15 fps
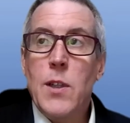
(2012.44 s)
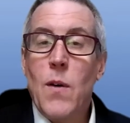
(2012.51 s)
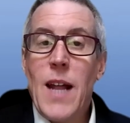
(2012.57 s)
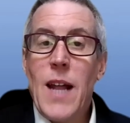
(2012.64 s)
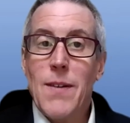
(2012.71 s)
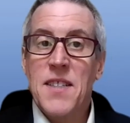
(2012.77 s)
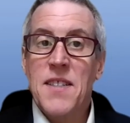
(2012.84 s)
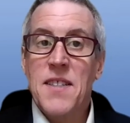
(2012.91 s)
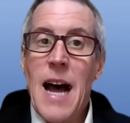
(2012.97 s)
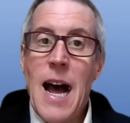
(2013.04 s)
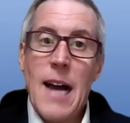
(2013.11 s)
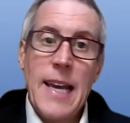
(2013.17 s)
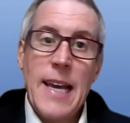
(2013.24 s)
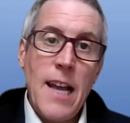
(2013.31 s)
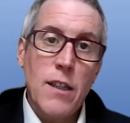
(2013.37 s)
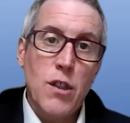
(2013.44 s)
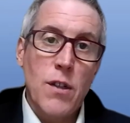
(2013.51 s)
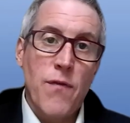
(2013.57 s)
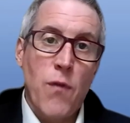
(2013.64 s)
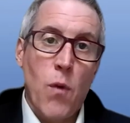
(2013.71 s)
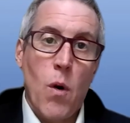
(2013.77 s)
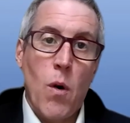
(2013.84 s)
don't have a stock
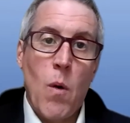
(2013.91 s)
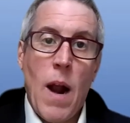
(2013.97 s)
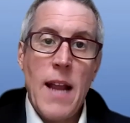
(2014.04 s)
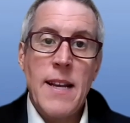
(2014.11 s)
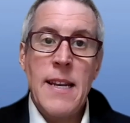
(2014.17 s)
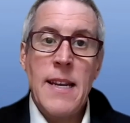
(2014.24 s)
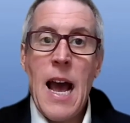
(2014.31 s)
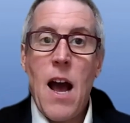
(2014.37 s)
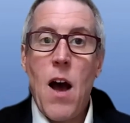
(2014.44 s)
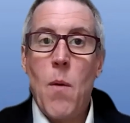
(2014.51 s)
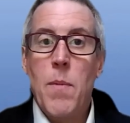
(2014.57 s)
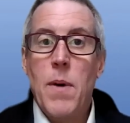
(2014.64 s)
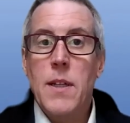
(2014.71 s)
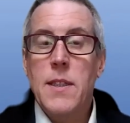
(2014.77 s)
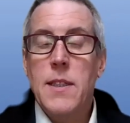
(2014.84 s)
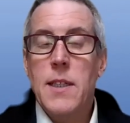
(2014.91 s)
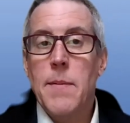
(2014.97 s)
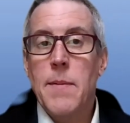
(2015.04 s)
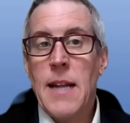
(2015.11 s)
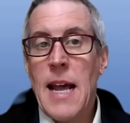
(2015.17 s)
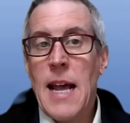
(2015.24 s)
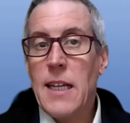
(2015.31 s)
answer for right now, but
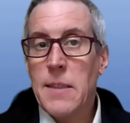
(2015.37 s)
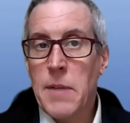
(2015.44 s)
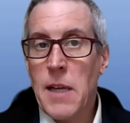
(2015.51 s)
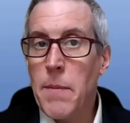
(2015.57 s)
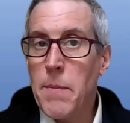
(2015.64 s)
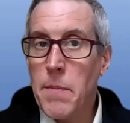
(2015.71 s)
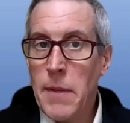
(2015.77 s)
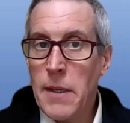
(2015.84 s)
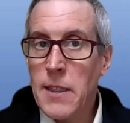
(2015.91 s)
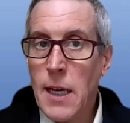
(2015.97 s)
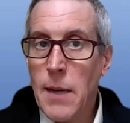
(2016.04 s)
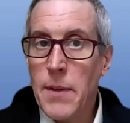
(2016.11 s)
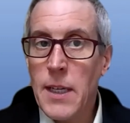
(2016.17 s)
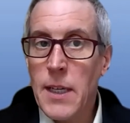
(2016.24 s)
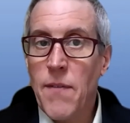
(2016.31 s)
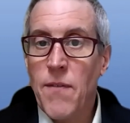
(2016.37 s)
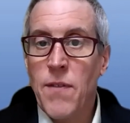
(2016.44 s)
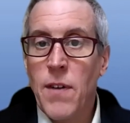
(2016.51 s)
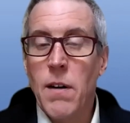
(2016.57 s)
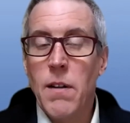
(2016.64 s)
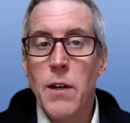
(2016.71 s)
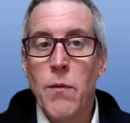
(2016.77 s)
it has been coming up
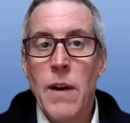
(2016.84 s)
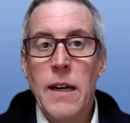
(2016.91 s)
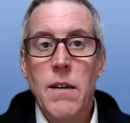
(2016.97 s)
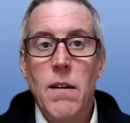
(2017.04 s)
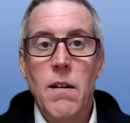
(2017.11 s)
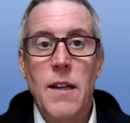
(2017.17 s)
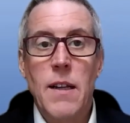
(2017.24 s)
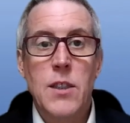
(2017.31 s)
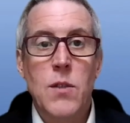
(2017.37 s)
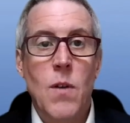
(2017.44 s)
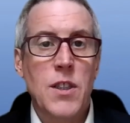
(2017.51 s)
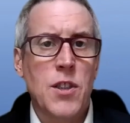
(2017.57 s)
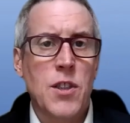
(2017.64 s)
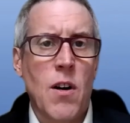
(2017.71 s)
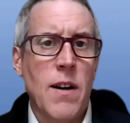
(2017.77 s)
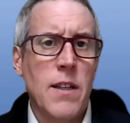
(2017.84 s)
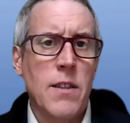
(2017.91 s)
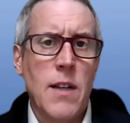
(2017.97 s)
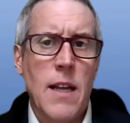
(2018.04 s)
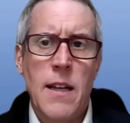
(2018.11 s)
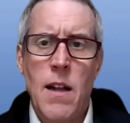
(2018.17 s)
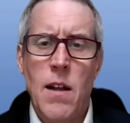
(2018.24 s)
fairly regularly. So I'll start
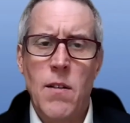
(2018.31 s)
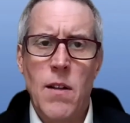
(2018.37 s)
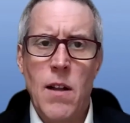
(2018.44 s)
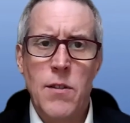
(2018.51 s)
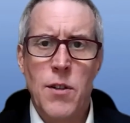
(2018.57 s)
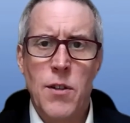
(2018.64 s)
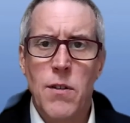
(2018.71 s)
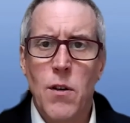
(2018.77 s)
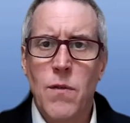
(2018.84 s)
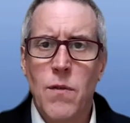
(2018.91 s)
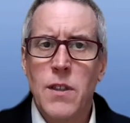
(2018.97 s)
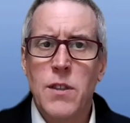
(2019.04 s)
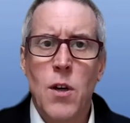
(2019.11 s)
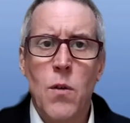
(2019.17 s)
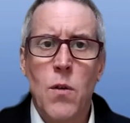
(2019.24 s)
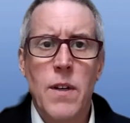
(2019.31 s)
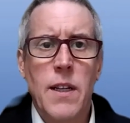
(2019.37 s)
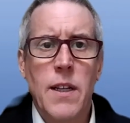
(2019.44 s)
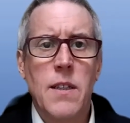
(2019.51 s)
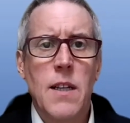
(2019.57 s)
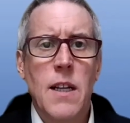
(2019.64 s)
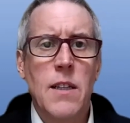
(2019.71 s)
and I'll turn it over to
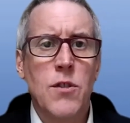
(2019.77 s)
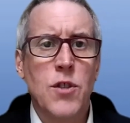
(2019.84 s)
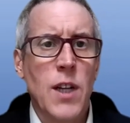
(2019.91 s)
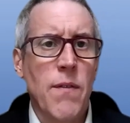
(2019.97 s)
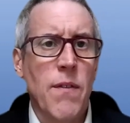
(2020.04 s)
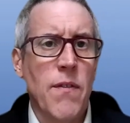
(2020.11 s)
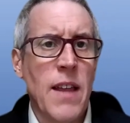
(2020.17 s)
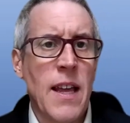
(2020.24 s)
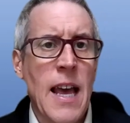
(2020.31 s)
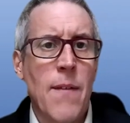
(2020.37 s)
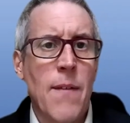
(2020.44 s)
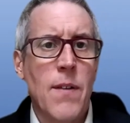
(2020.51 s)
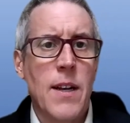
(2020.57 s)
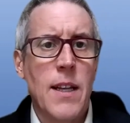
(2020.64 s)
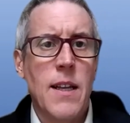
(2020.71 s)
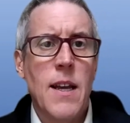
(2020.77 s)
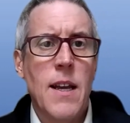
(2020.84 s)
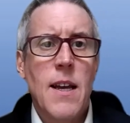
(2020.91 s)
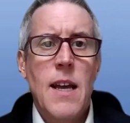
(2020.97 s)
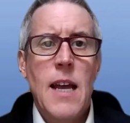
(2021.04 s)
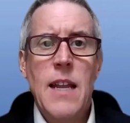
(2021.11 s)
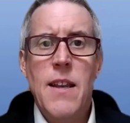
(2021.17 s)
Tony and Jeff if they have
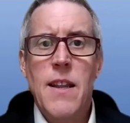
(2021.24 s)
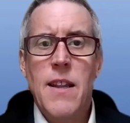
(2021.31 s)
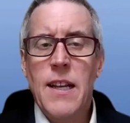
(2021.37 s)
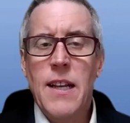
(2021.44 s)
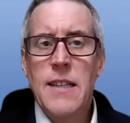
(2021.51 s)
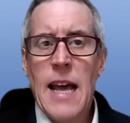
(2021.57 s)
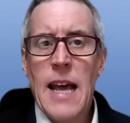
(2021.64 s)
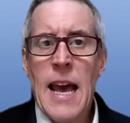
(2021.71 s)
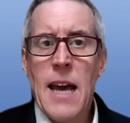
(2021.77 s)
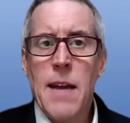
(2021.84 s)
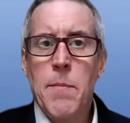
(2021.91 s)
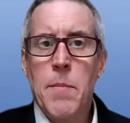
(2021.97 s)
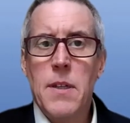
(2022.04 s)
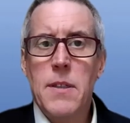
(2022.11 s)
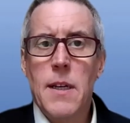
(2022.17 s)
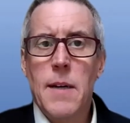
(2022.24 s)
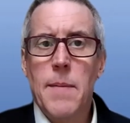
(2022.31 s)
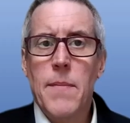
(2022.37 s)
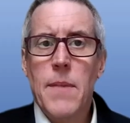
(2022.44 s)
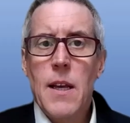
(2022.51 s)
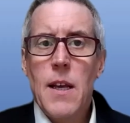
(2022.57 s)
anything to add. But